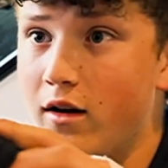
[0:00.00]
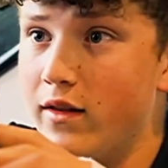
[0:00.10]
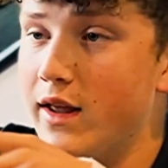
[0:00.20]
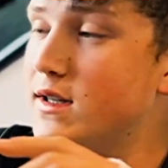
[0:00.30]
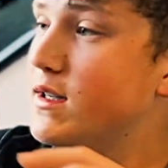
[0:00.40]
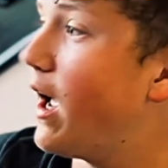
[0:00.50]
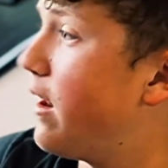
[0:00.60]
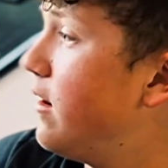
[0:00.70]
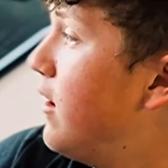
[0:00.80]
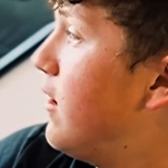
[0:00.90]
on the
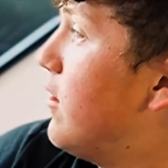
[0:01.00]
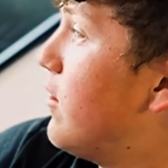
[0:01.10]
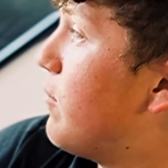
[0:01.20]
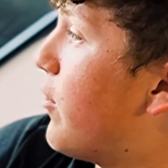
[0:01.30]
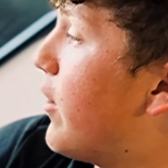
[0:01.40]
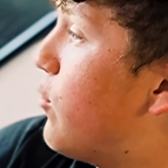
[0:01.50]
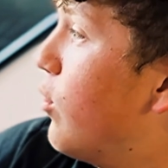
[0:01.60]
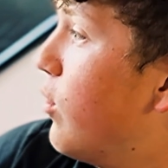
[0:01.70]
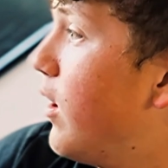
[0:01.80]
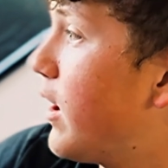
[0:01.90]
inside. Pretty
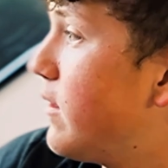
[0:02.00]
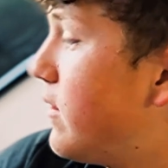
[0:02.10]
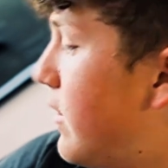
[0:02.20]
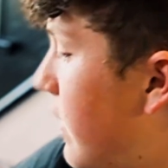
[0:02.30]
cool look. The